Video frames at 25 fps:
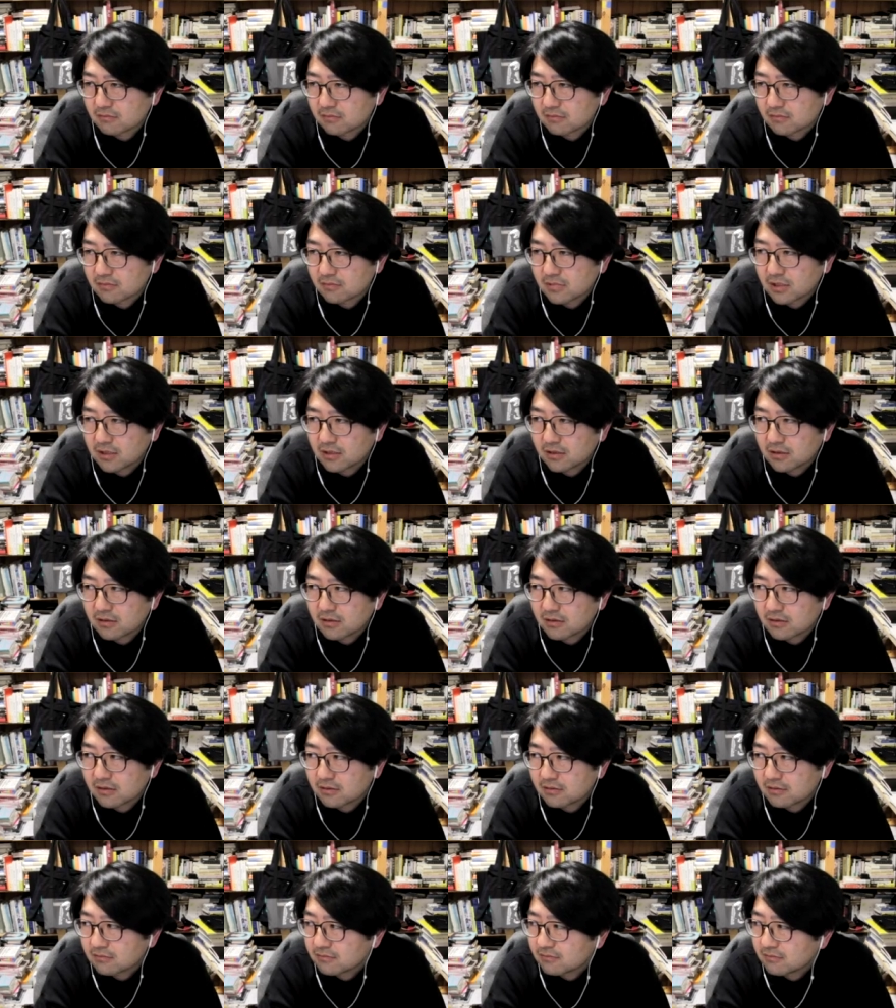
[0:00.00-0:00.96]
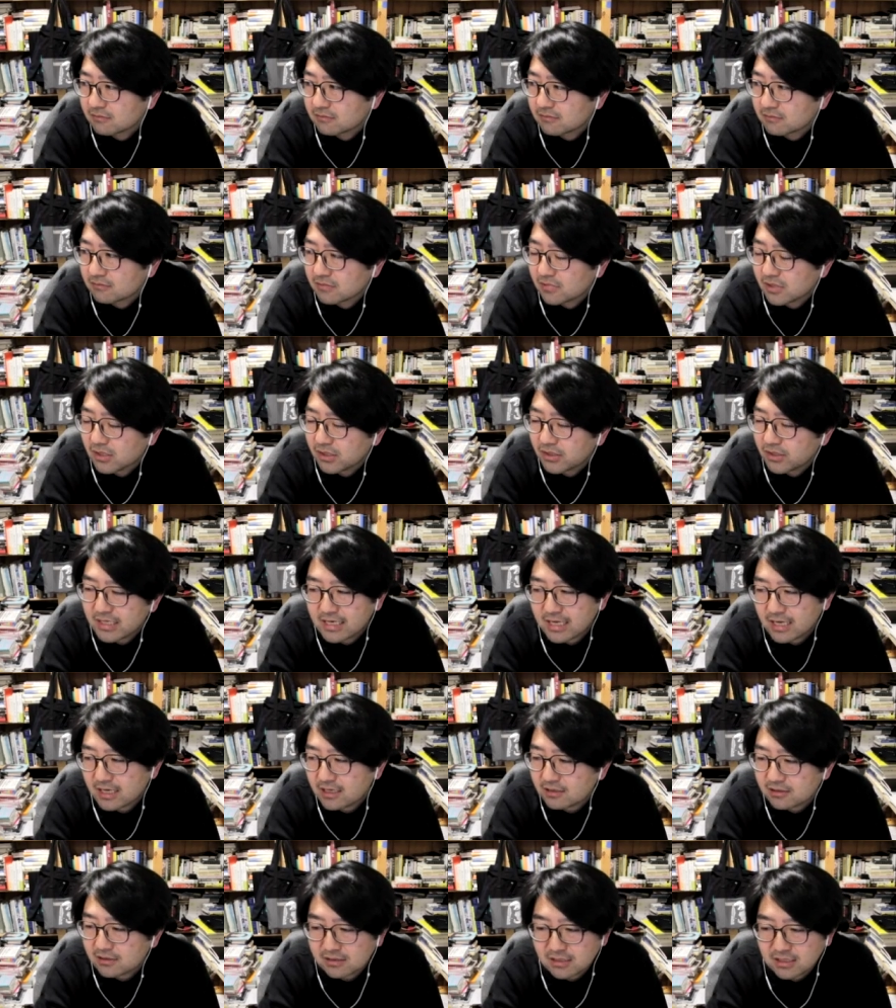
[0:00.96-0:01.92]
uh,
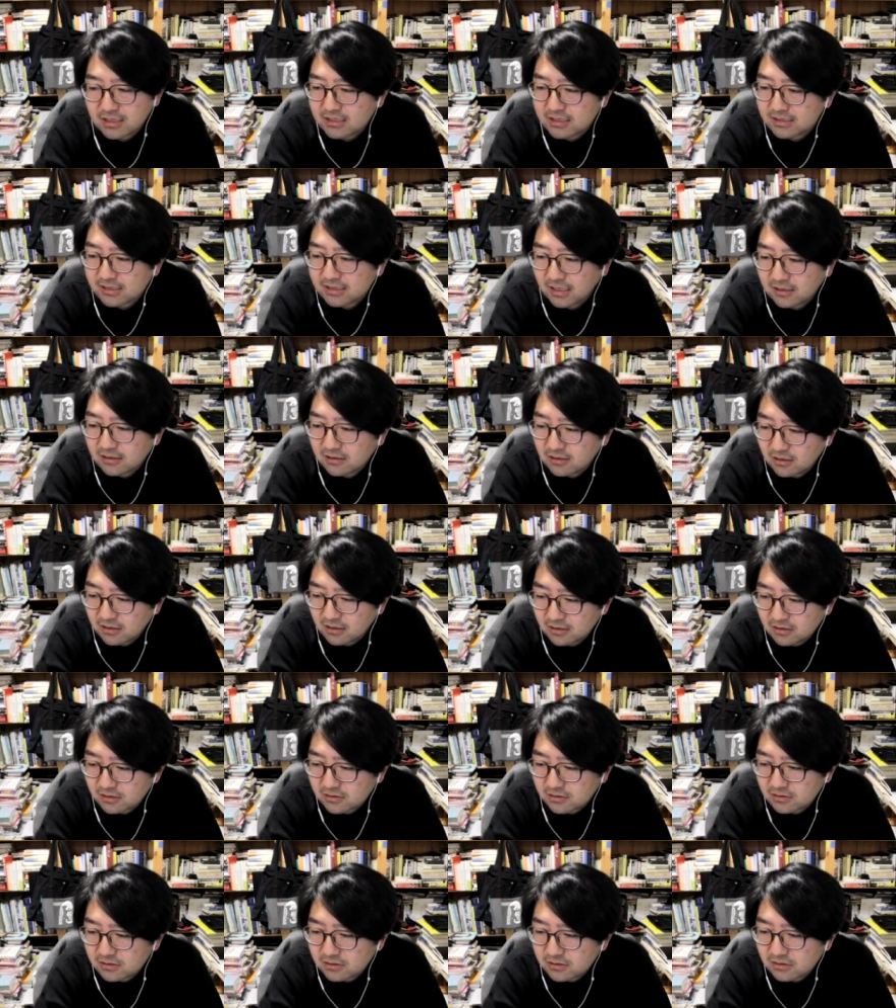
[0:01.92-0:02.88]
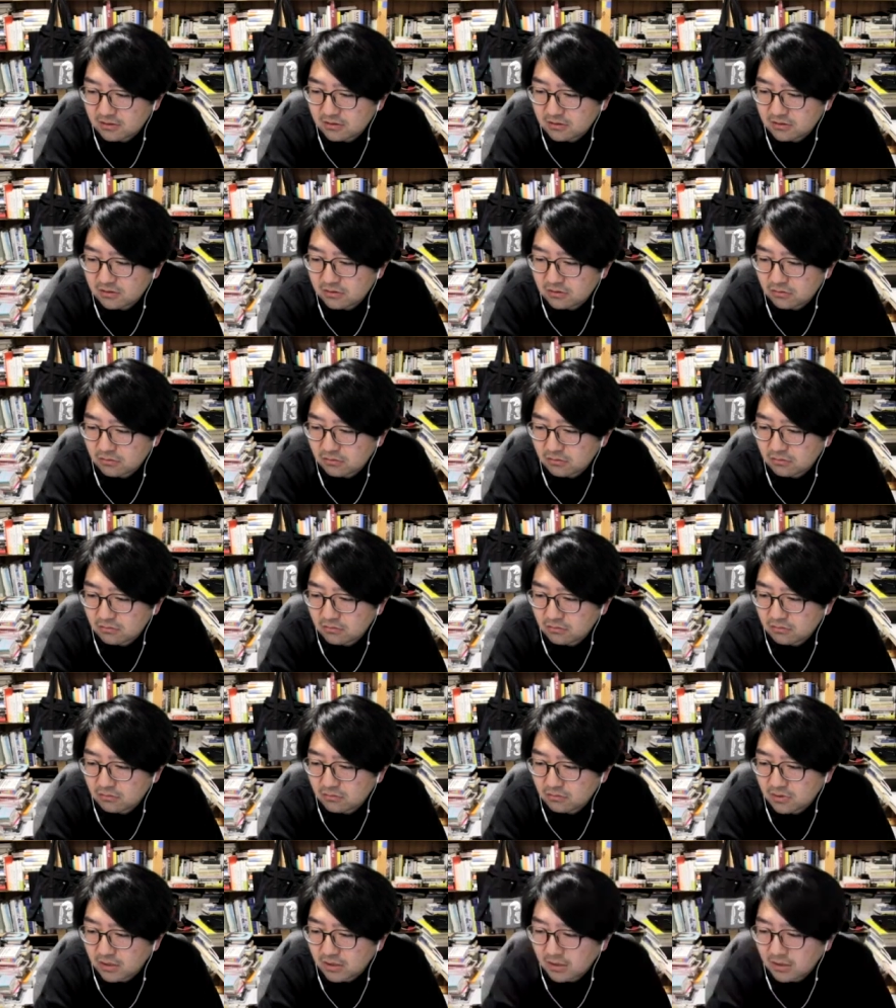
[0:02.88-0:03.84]
relate these ideas. So
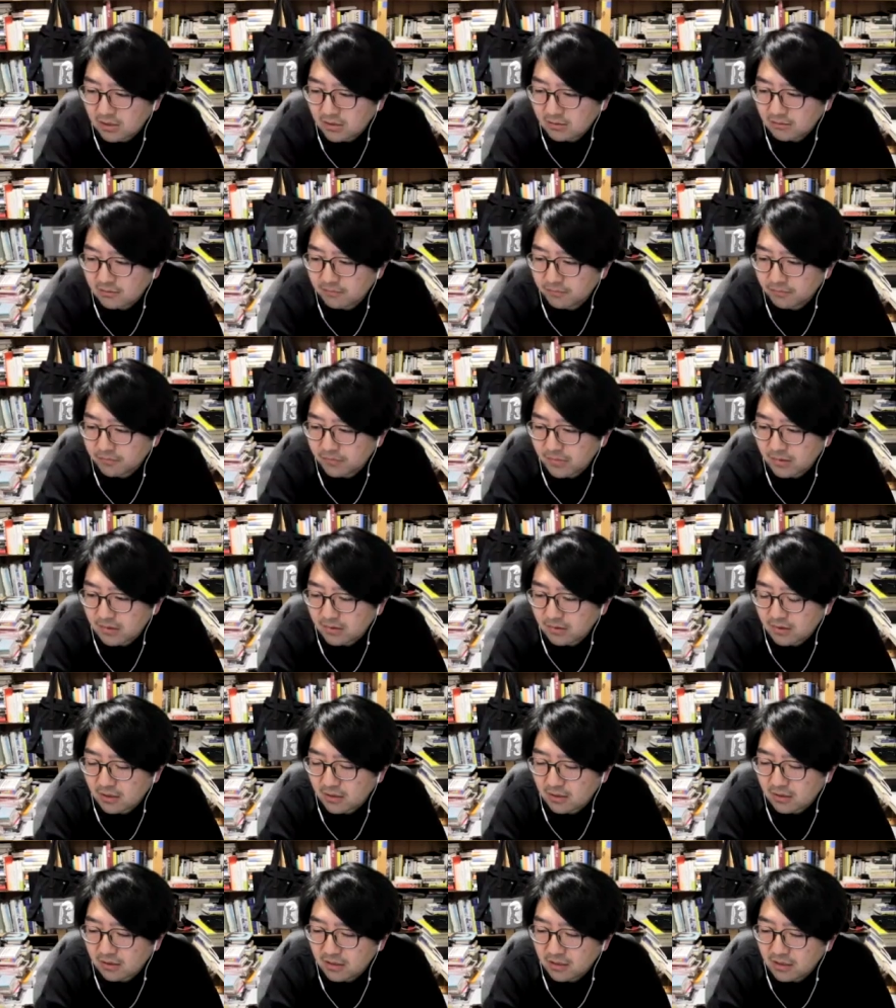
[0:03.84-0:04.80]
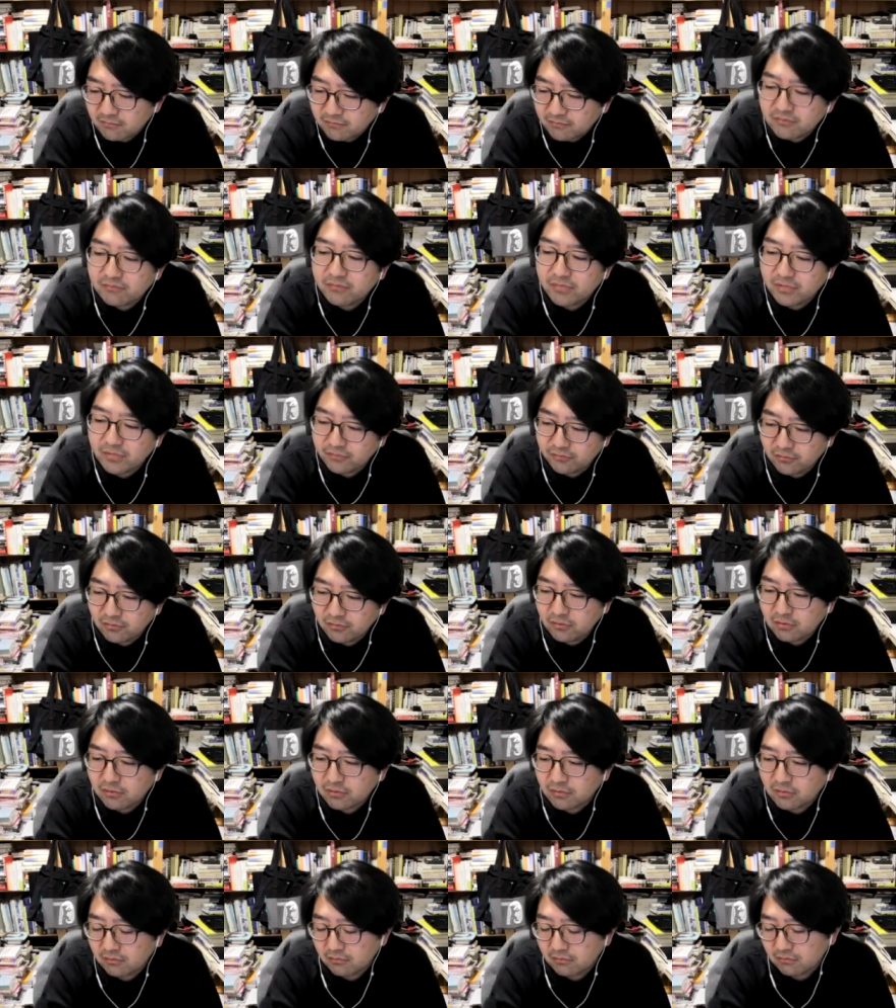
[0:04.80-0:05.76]
even
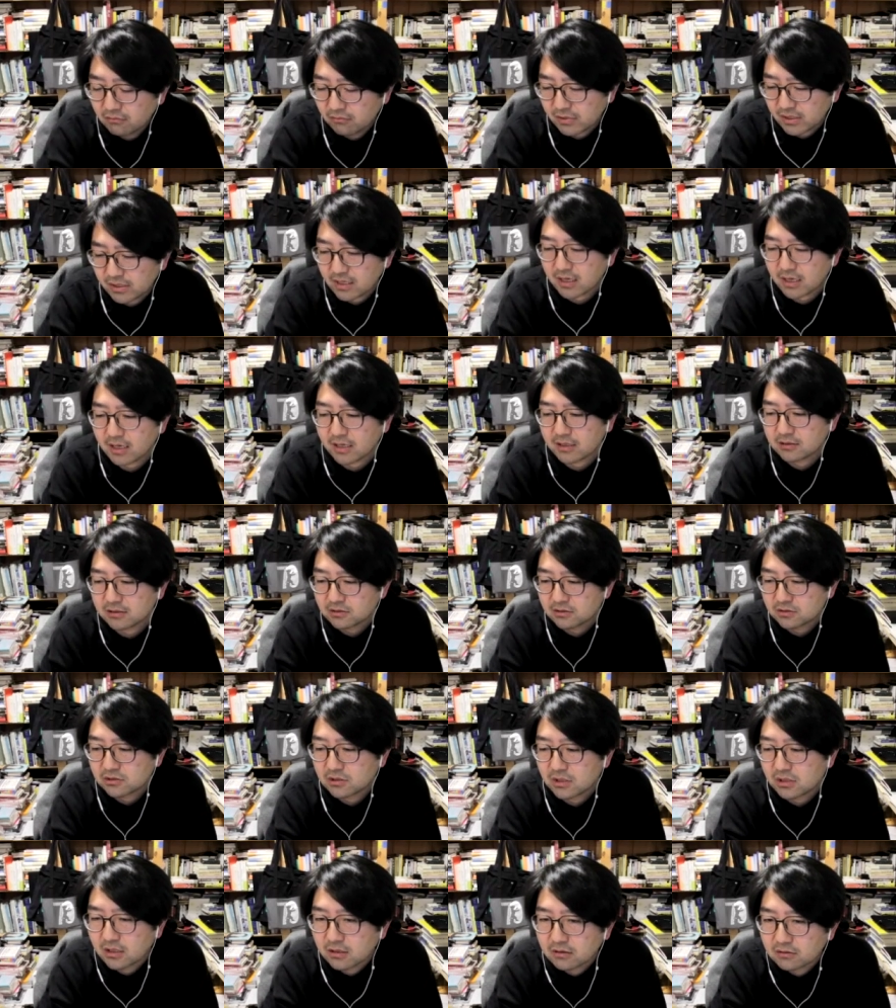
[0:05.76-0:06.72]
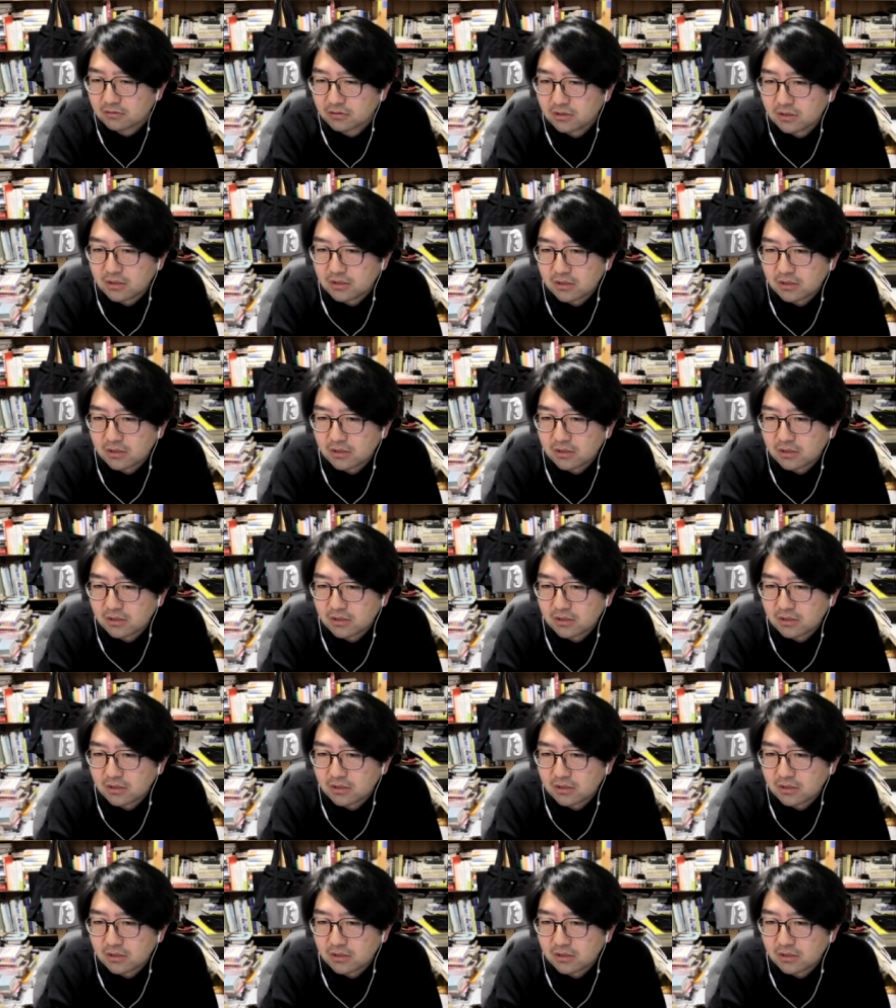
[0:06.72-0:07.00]
before when I had a child.